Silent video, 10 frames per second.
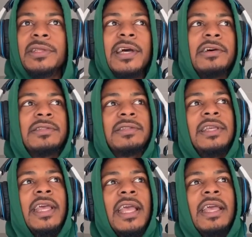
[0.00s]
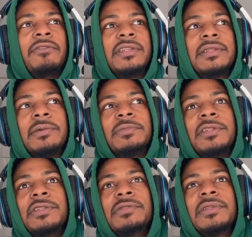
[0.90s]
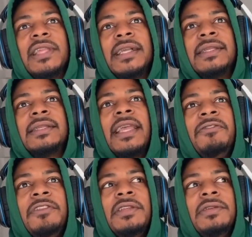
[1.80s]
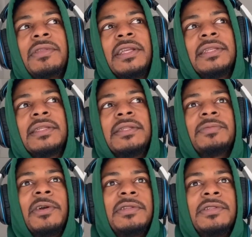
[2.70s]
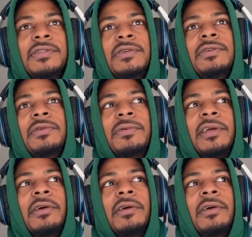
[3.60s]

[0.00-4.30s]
Now, if it's something to do with like safety, do you think this is smart to do or whatever?